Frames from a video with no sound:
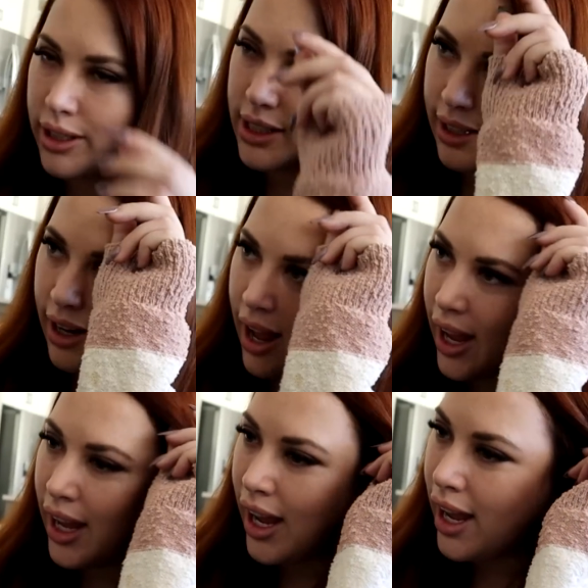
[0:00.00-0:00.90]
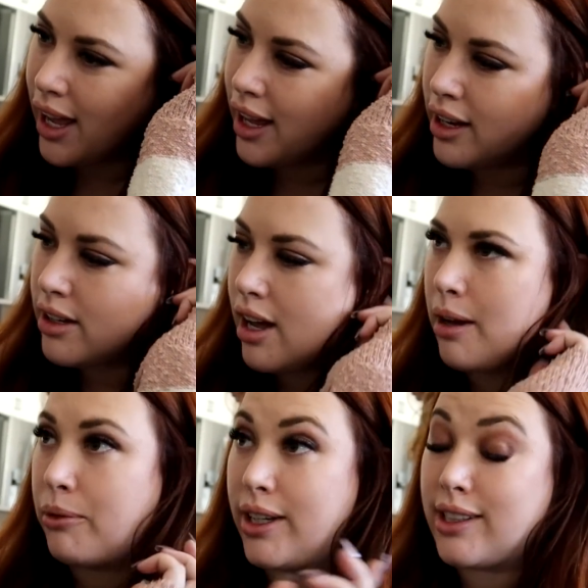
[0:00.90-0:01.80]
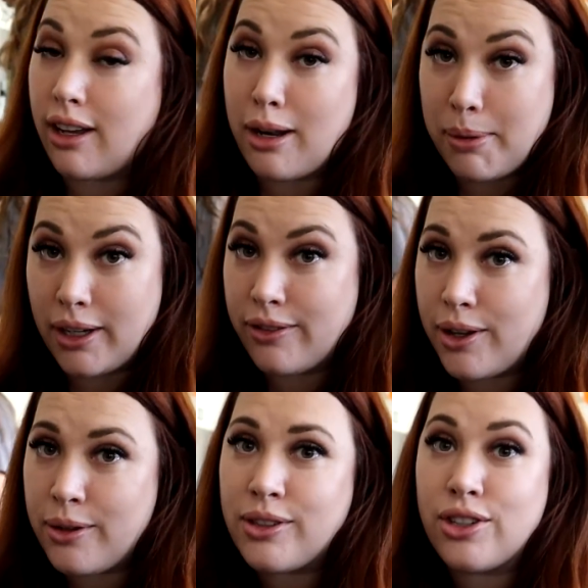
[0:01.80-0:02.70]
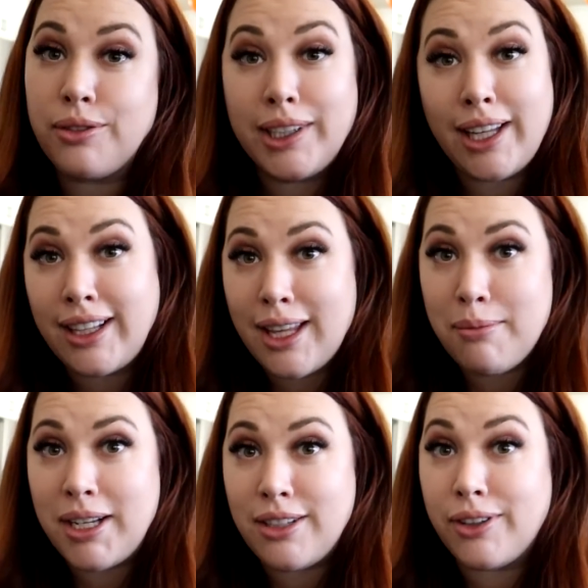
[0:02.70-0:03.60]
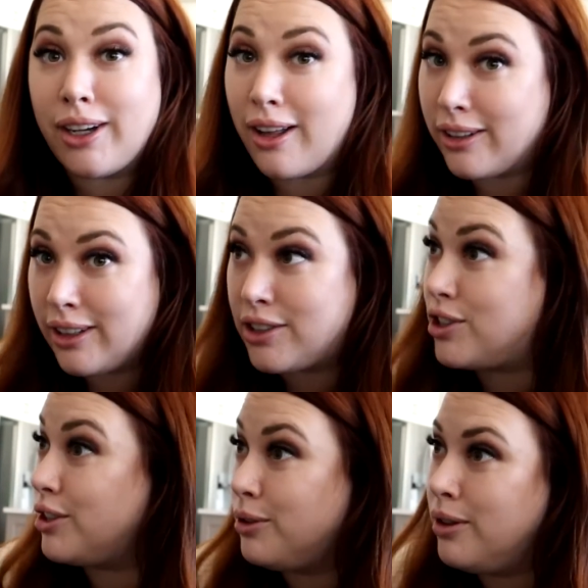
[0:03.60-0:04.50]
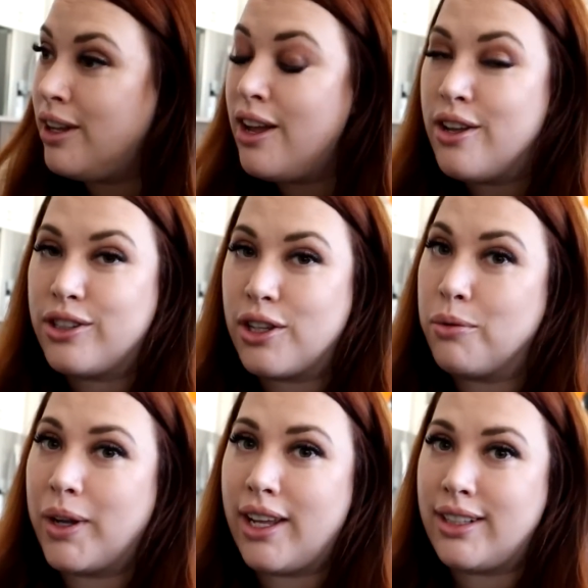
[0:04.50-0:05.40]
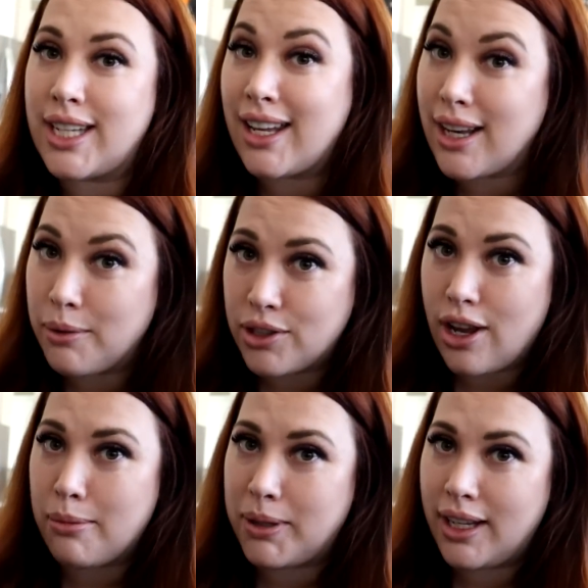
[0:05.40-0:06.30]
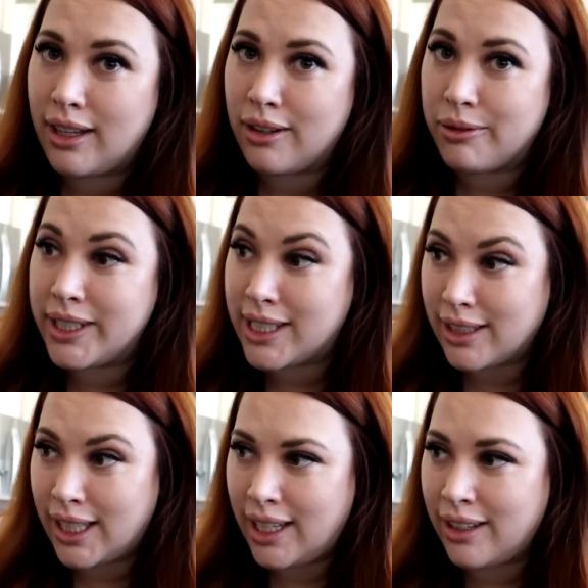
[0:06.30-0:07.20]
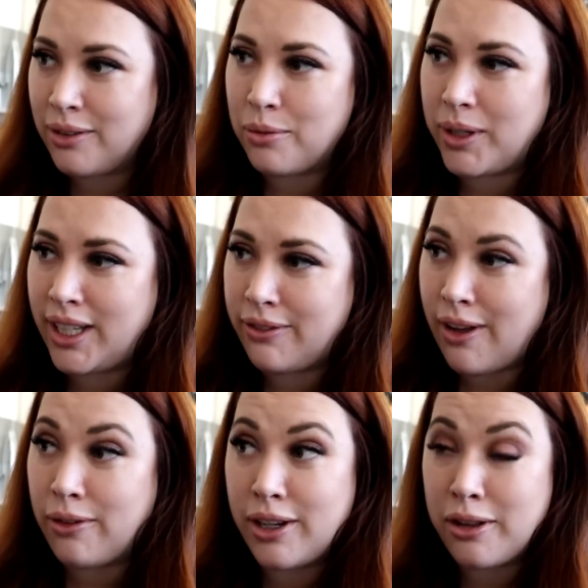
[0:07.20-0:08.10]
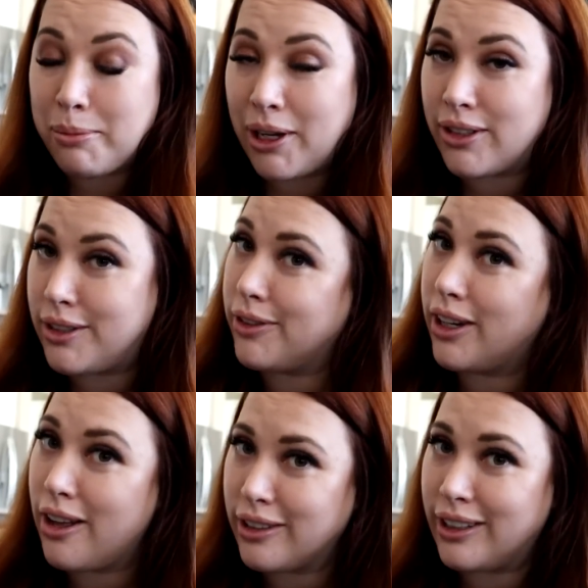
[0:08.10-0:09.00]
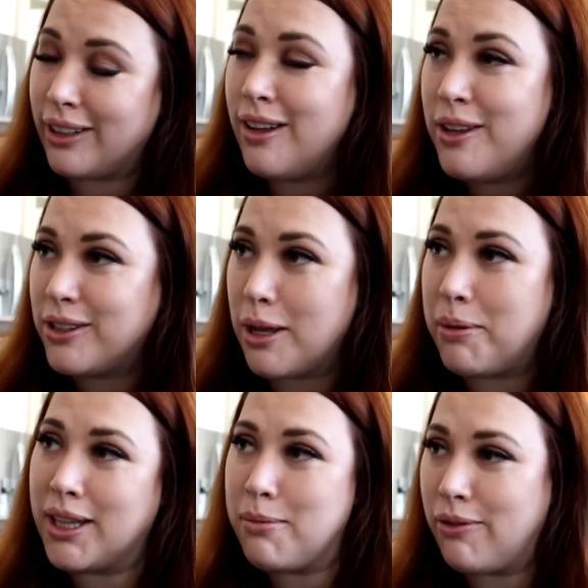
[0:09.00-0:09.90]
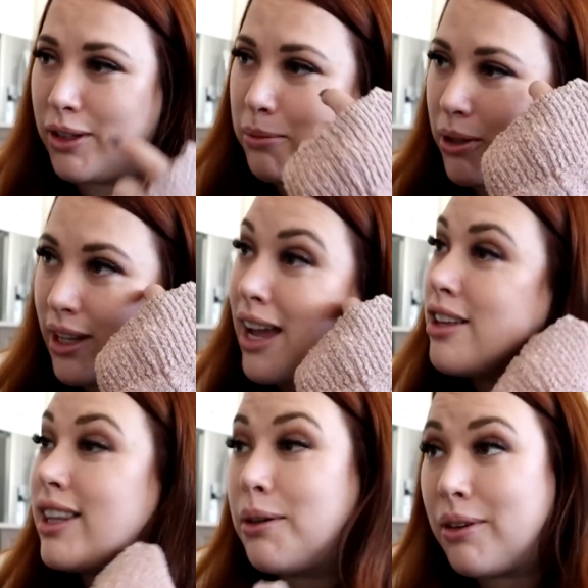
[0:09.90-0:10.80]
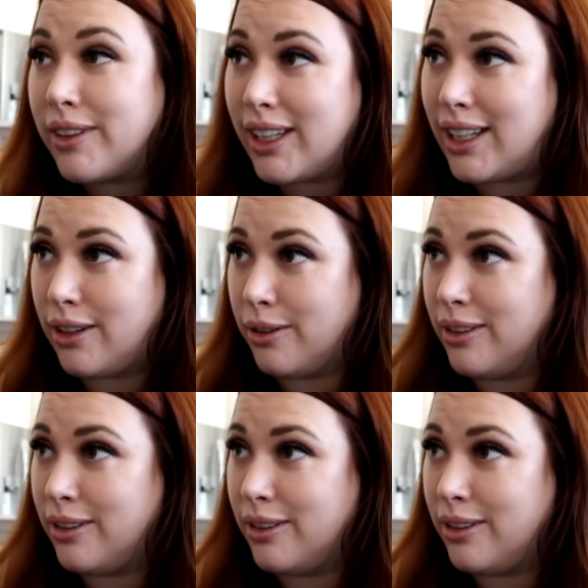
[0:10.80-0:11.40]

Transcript: Grayson, and I, and um, Grayson got a pair of those and she really liked them in a different color too. So when dad and I went shopping recently, we found another pair in a different color. So I picked them up for her birthday. I thought they were really cute.